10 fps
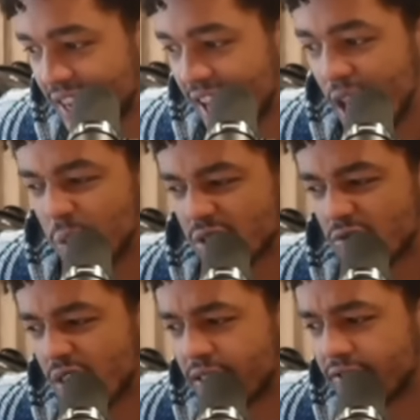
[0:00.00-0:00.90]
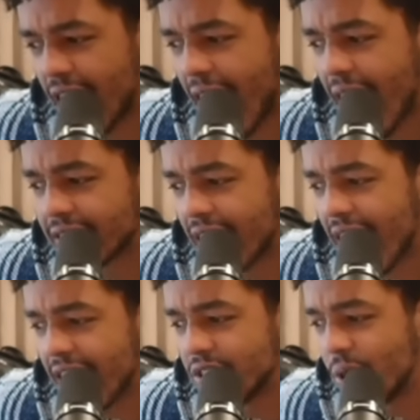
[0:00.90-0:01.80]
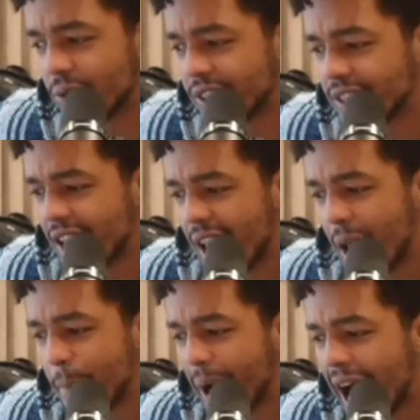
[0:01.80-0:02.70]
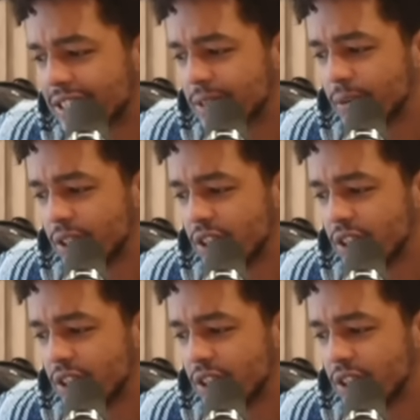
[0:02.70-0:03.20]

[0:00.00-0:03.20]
It was a red flag that I noticed and possibly